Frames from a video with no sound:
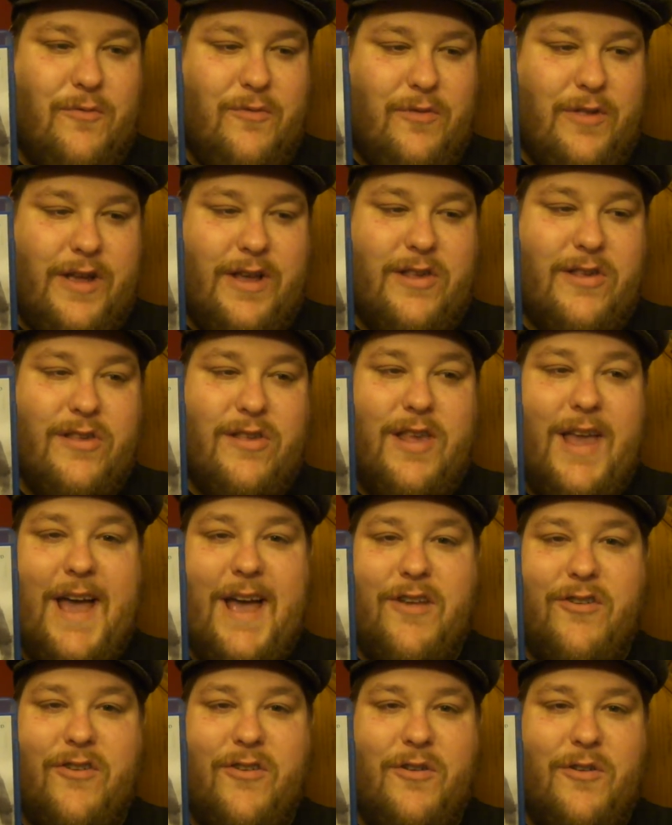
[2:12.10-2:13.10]
like a
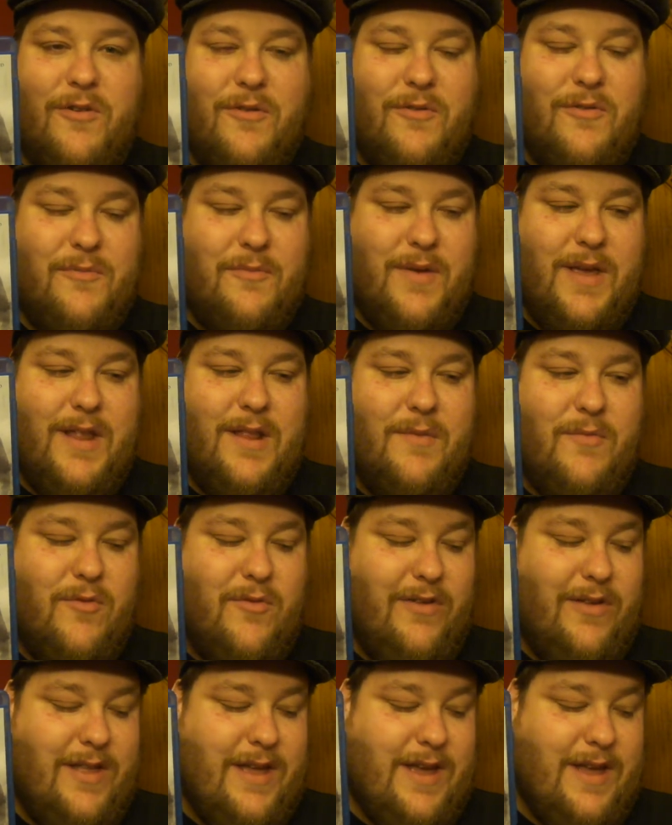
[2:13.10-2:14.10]
slasher in the
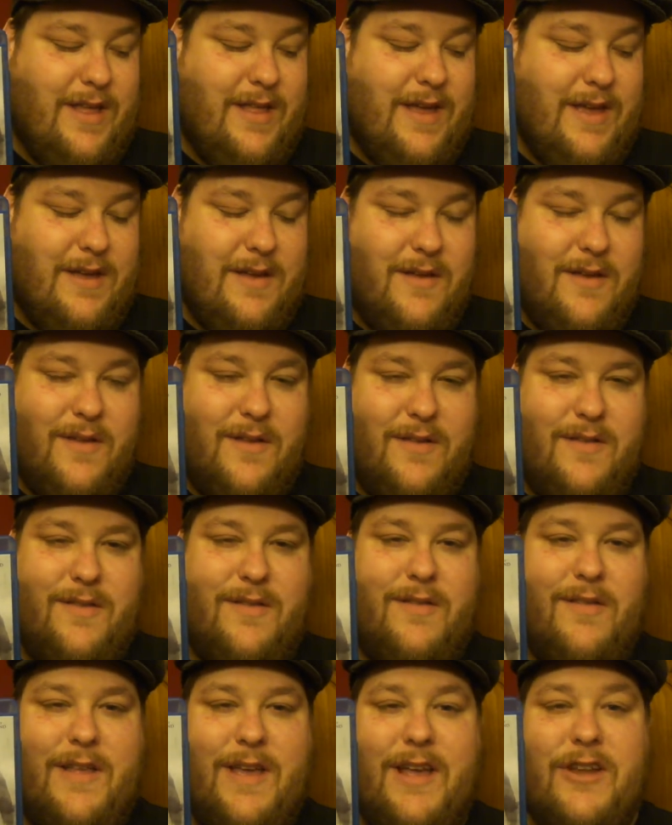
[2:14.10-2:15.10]
movie, like a, like,
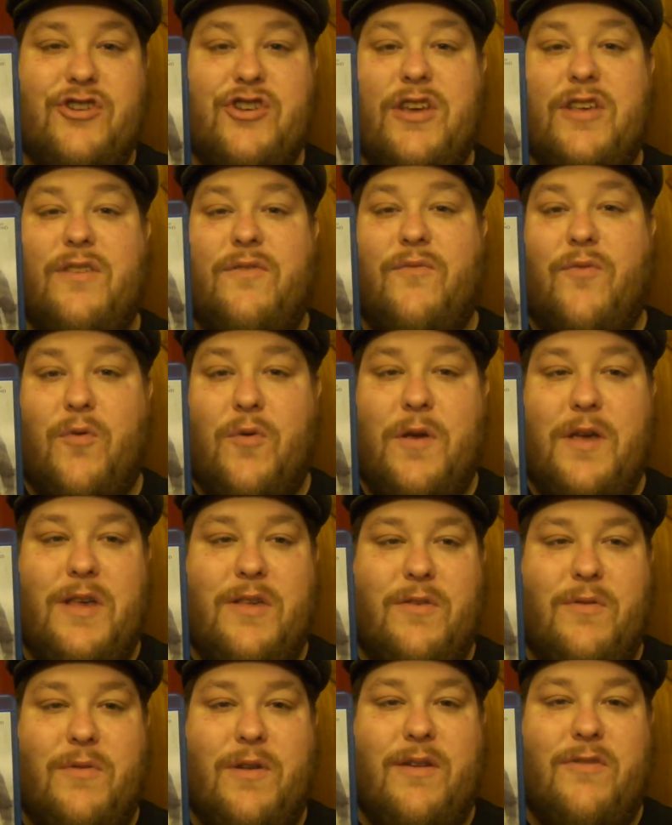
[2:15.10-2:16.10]
like a Jason
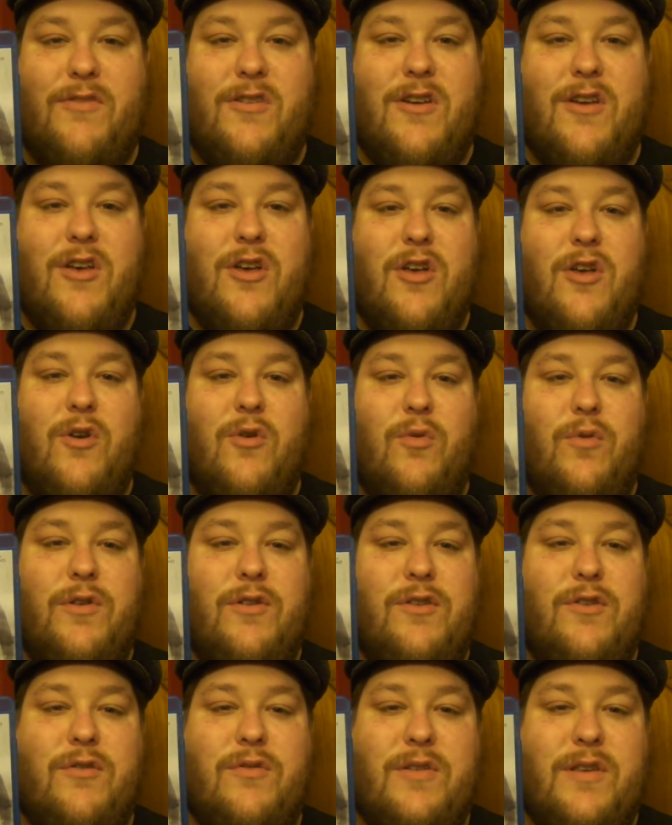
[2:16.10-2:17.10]
Voorhees or whatever,
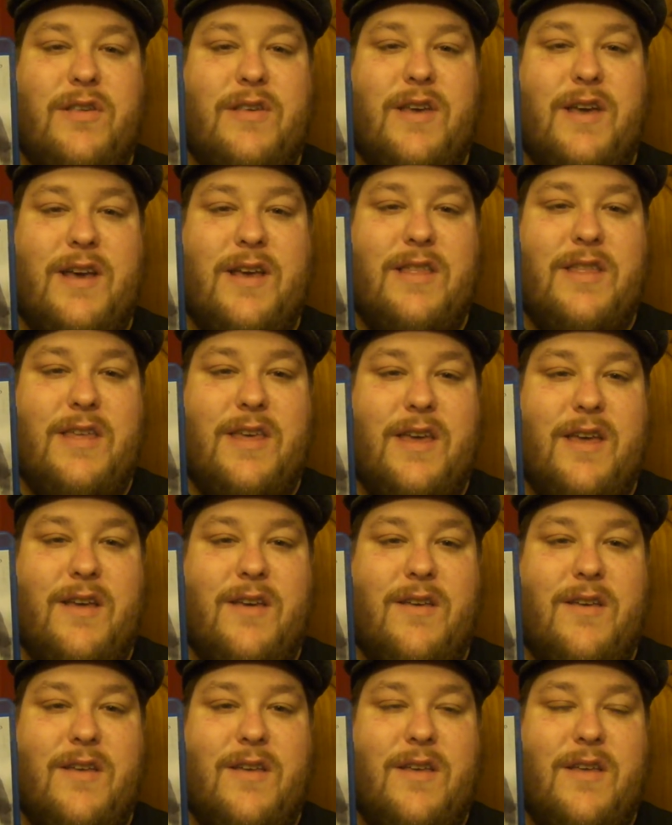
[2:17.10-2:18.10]
would do this kind of thing,
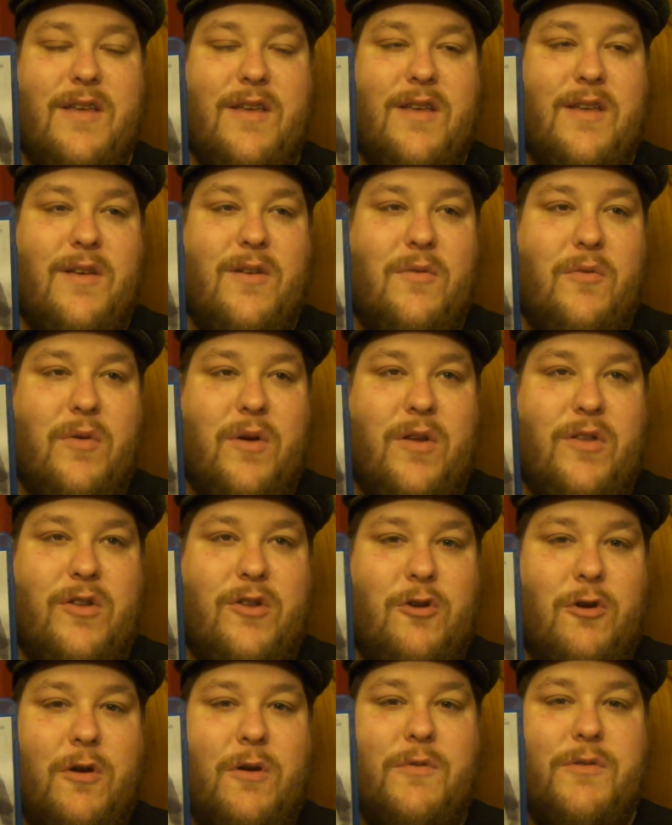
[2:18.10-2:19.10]
where the
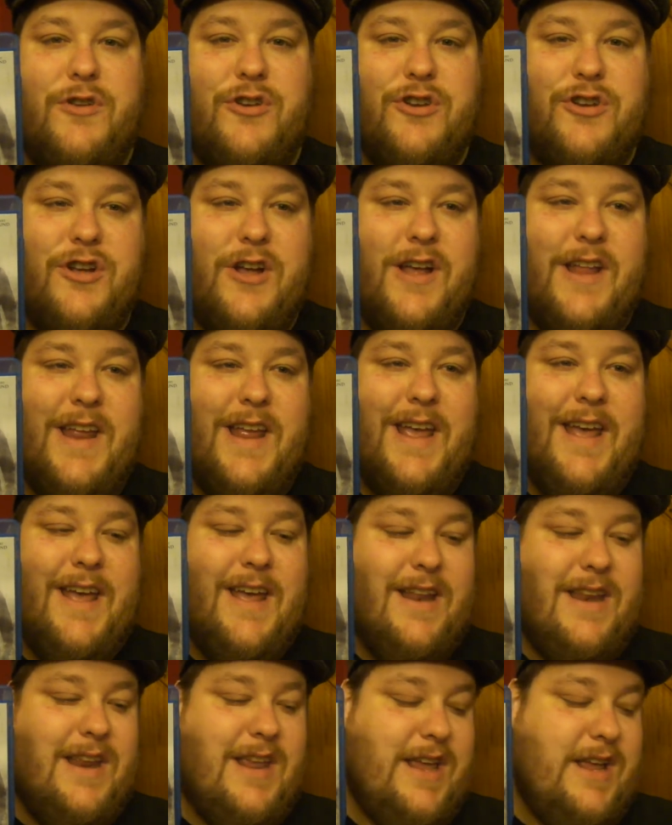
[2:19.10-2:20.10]
door would shut,
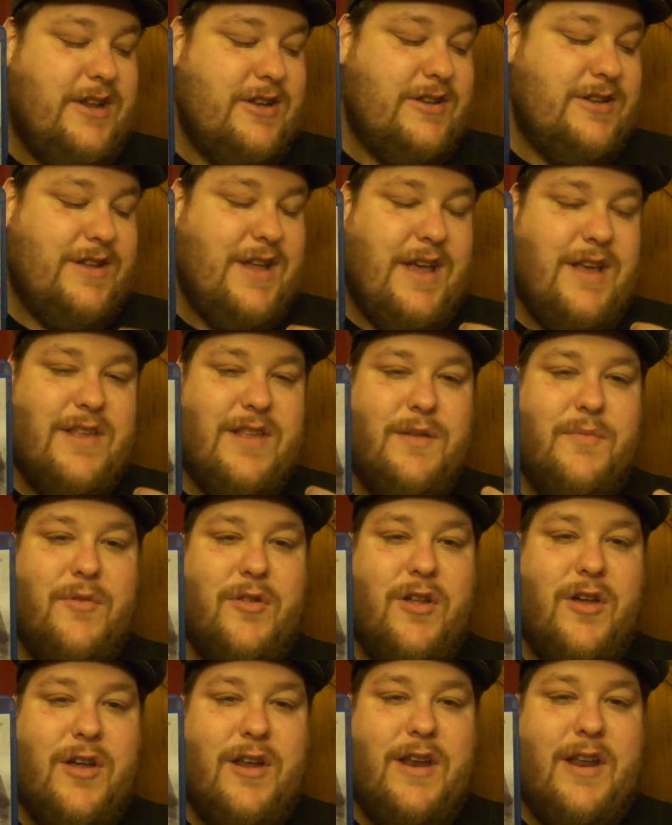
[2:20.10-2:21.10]
and he just takes them
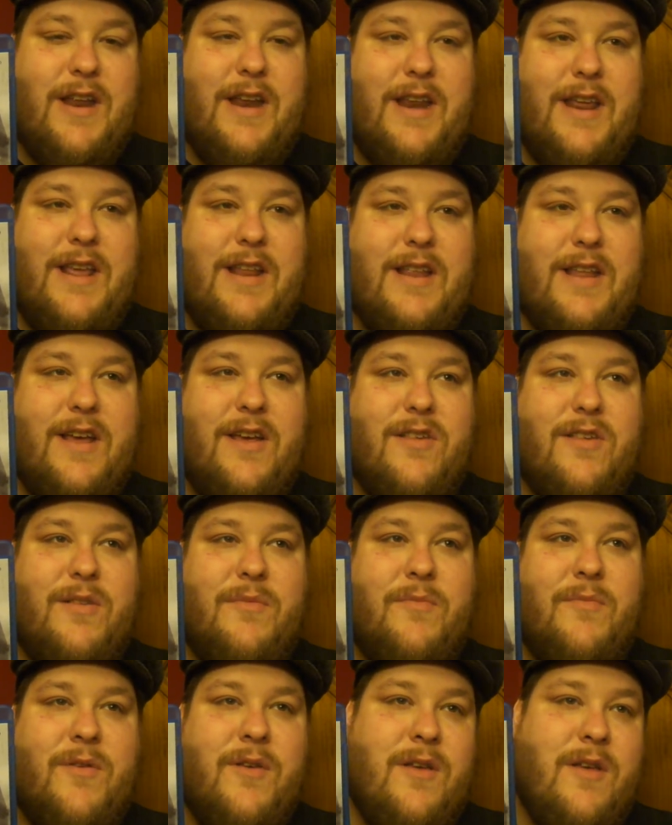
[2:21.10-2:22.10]
on, and he tells them,